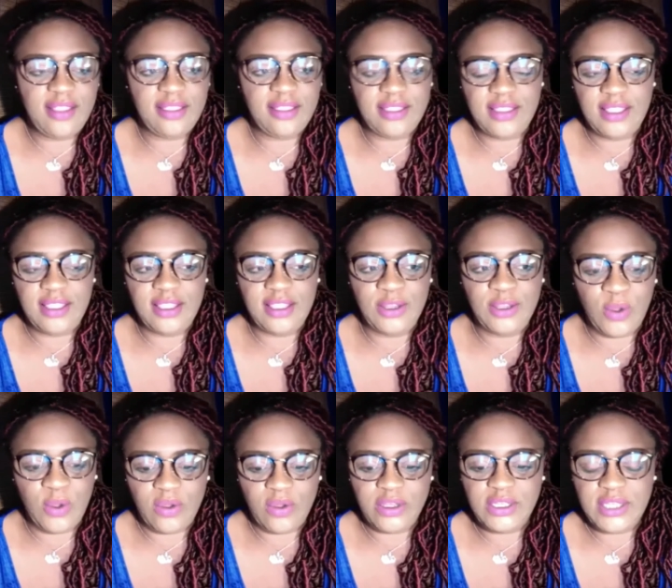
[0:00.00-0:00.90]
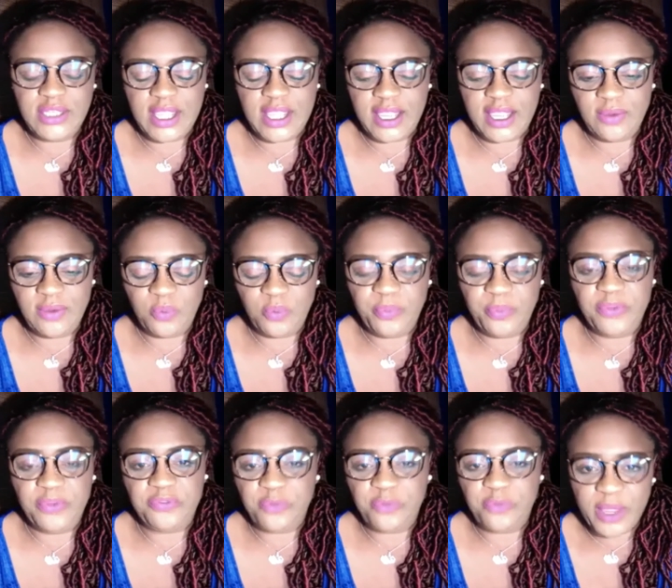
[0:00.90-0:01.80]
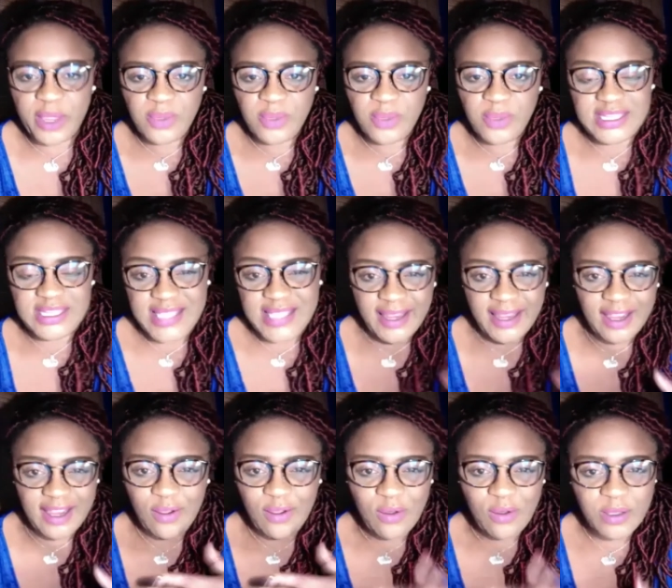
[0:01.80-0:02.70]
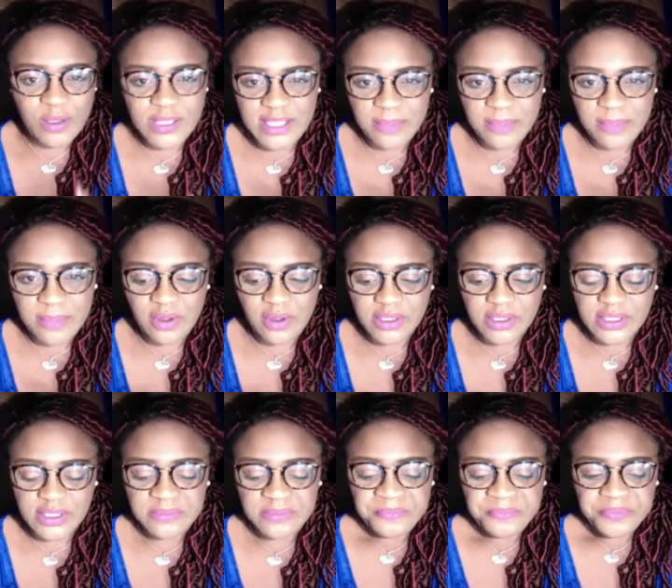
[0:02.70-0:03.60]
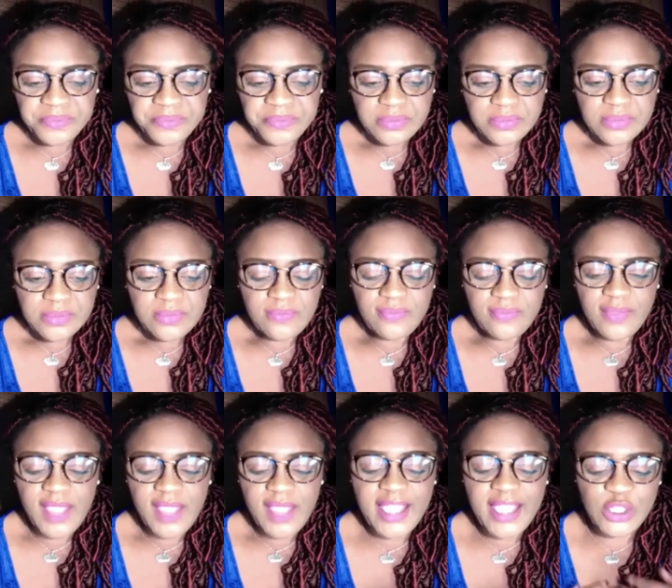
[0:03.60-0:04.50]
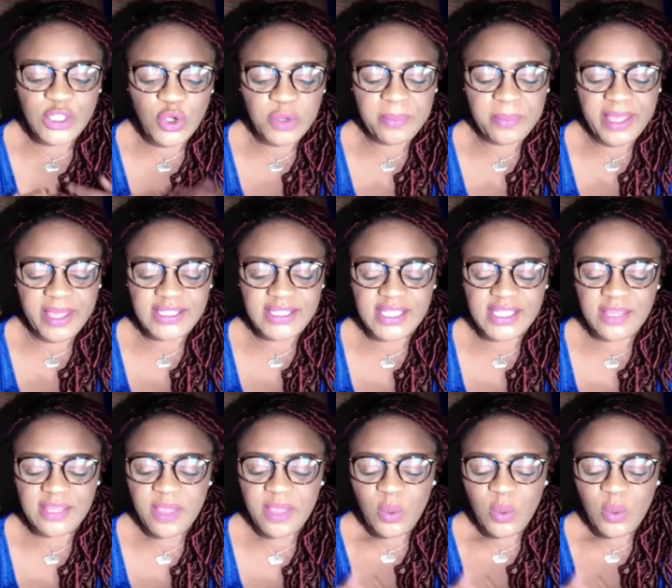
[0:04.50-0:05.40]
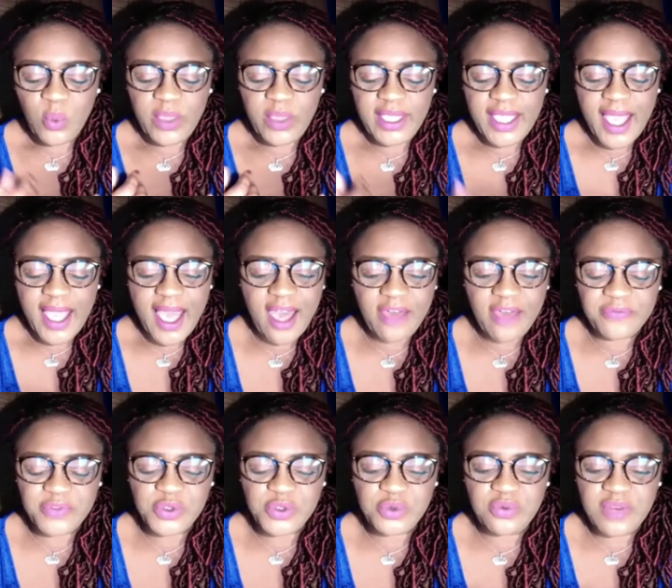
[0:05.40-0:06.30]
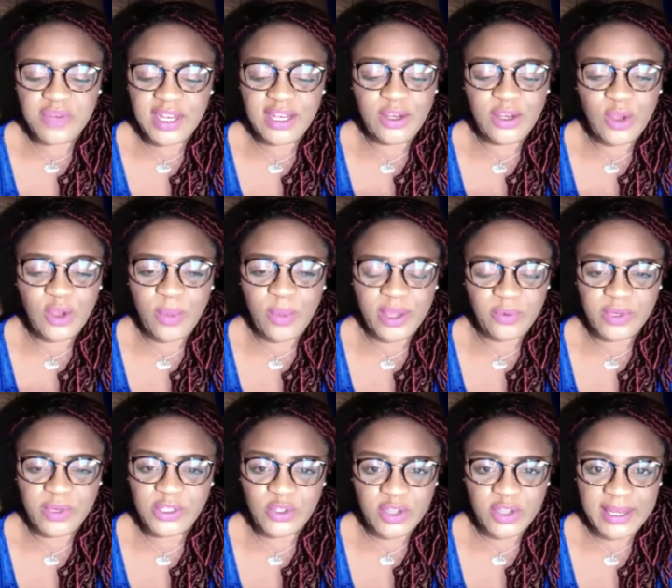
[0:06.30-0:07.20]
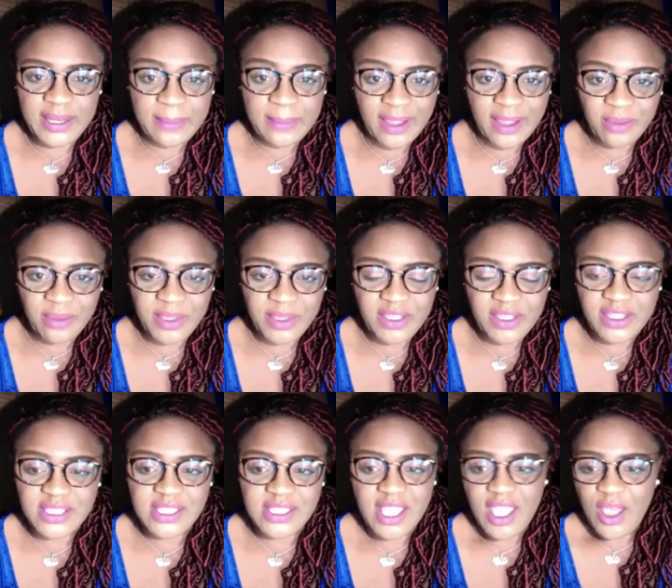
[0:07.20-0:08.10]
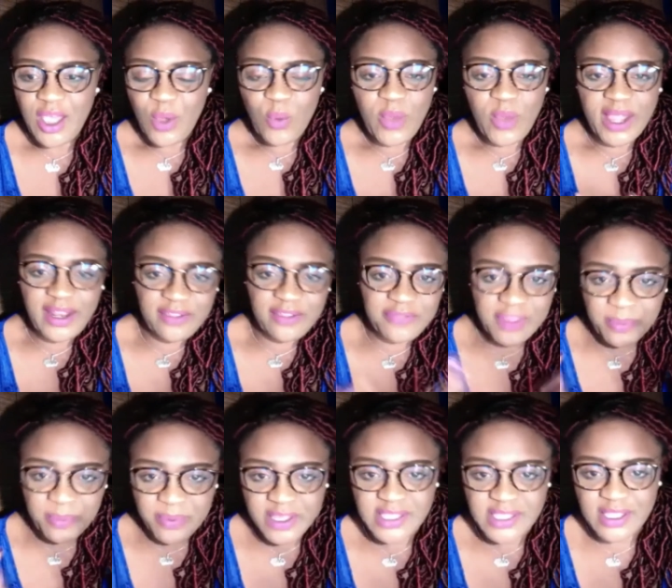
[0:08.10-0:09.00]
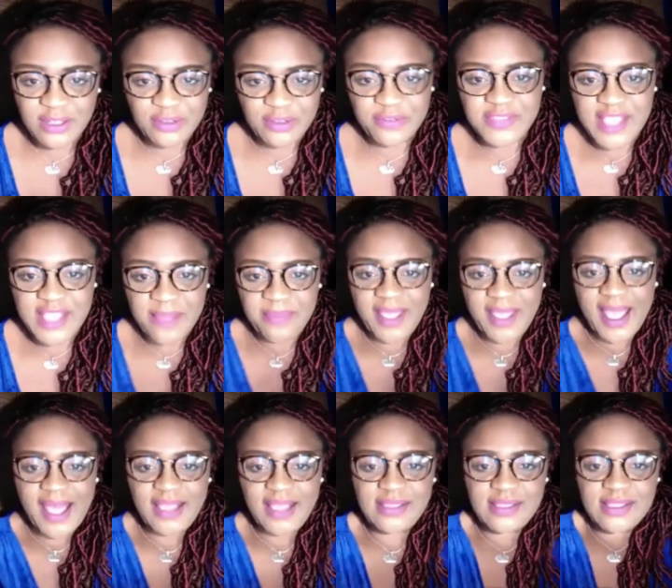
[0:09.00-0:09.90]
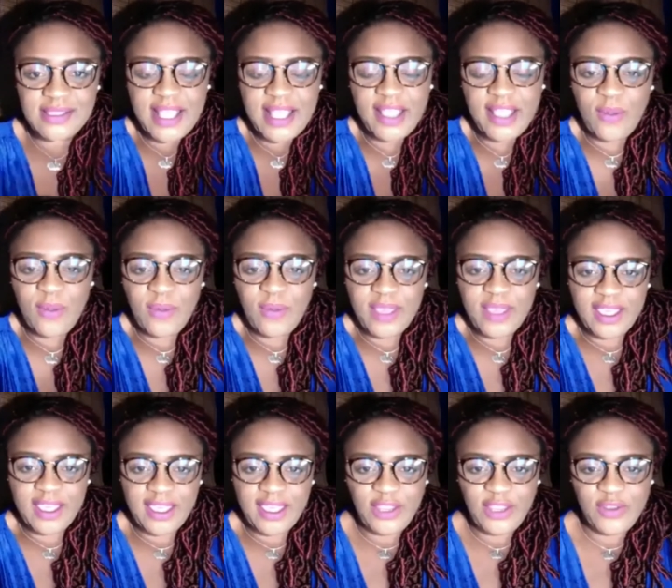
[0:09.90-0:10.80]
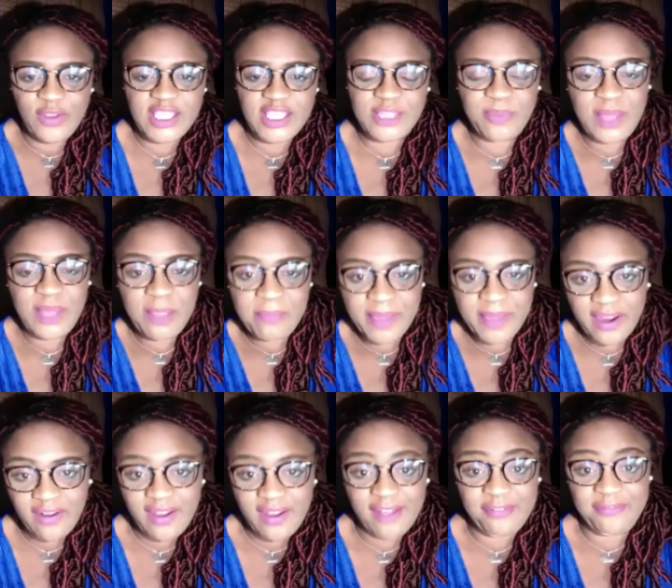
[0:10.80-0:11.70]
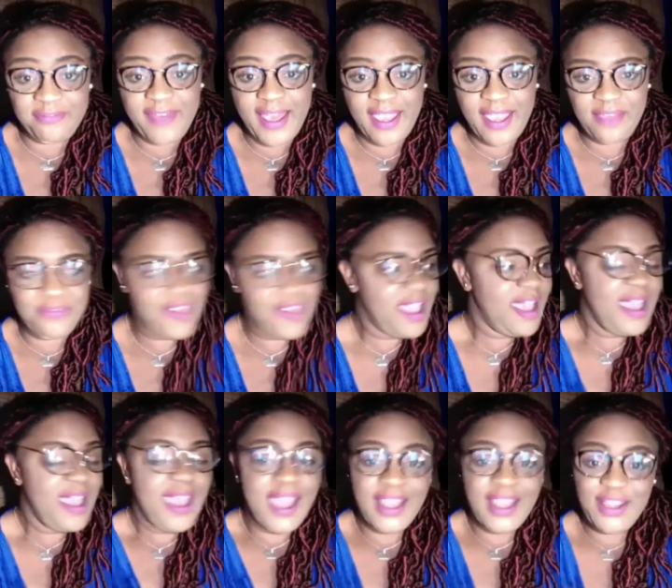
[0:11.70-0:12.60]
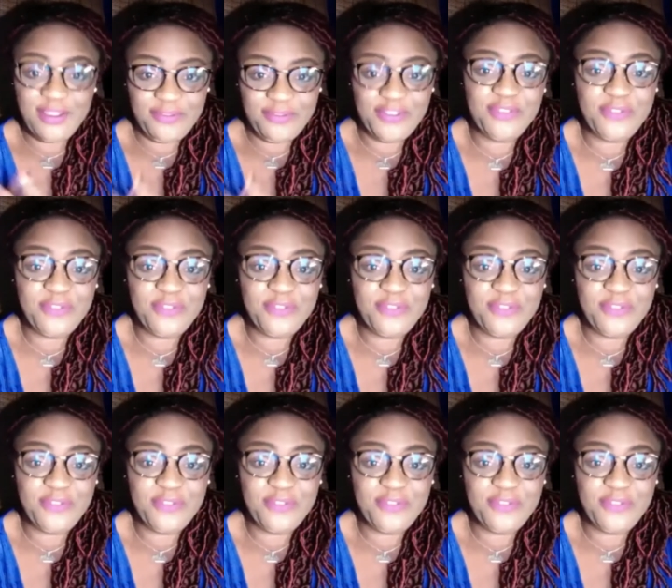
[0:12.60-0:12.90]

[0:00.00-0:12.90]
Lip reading: you know, and when we designed our concept note, I told my team, we have to really know what we're talking about, because what if the president of Zambia asks us, like, okay, can you explain paragraph 5? And if you've